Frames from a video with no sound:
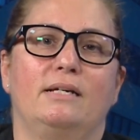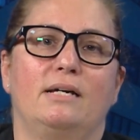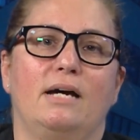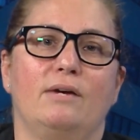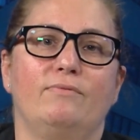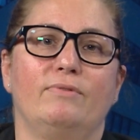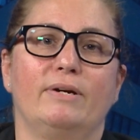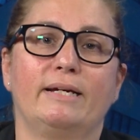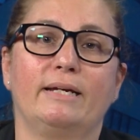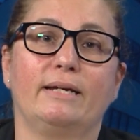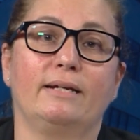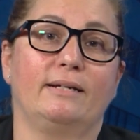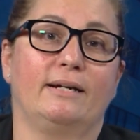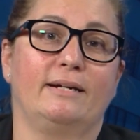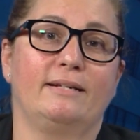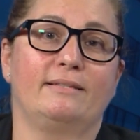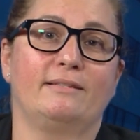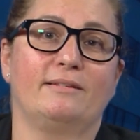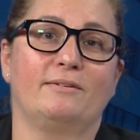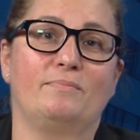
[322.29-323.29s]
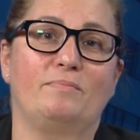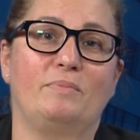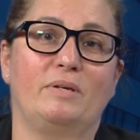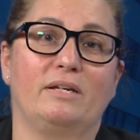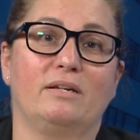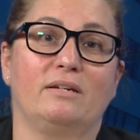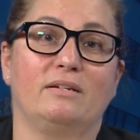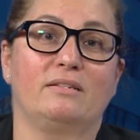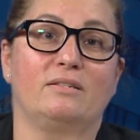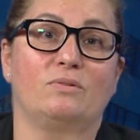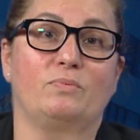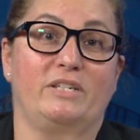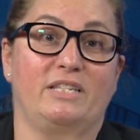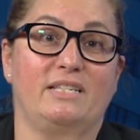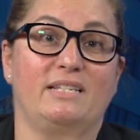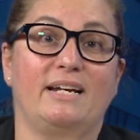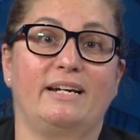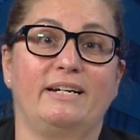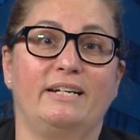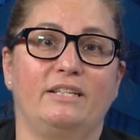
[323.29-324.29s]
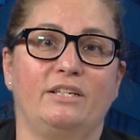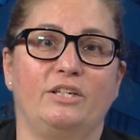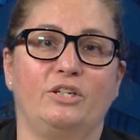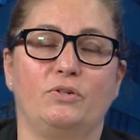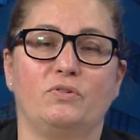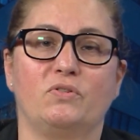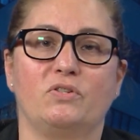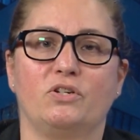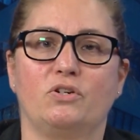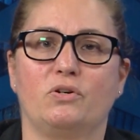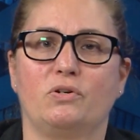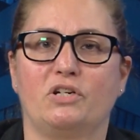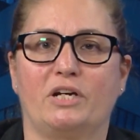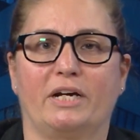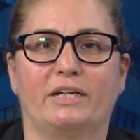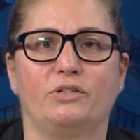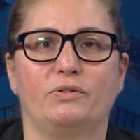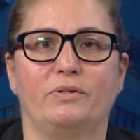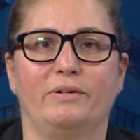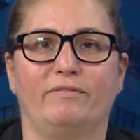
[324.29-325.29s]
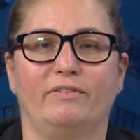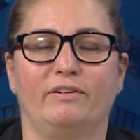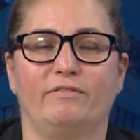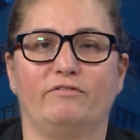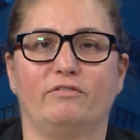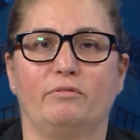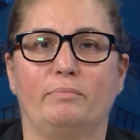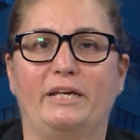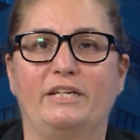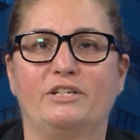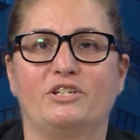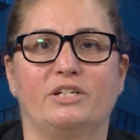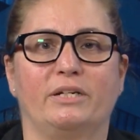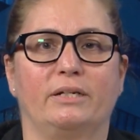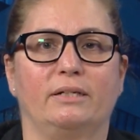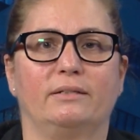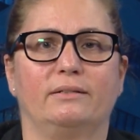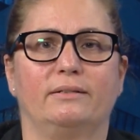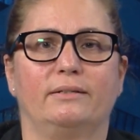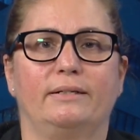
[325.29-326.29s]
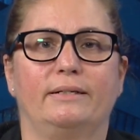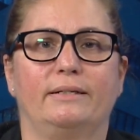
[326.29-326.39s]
I recognize them because we study the use and trajectory of information.